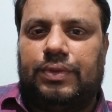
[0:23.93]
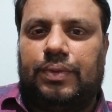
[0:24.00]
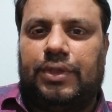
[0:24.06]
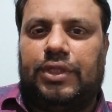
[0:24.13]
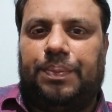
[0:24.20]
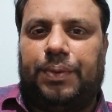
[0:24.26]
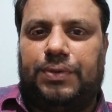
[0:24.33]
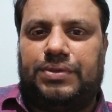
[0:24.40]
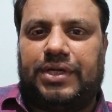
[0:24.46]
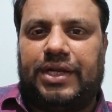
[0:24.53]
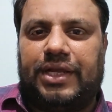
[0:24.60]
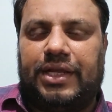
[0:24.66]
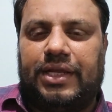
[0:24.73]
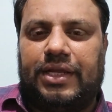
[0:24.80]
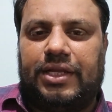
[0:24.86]
when the
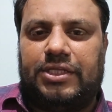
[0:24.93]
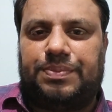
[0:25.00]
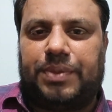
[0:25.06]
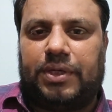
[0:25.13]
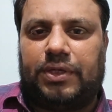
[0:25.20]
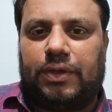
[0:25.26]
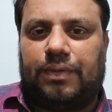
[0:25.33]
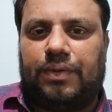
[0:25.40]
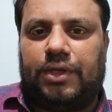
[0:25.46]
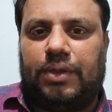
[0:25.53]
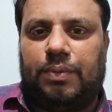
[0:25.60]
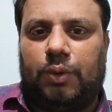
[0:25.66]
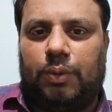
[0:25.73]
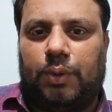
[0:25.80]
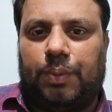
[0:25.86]
proceeding in respect of
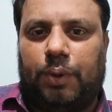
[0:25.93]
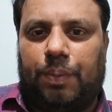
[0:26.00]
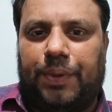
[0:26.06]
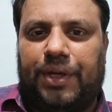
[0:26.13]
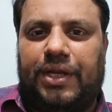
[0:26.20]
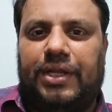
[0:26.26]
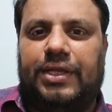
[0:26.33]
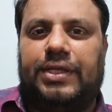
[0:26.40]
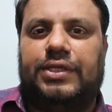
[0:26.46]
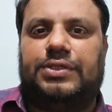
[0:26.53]
immovable property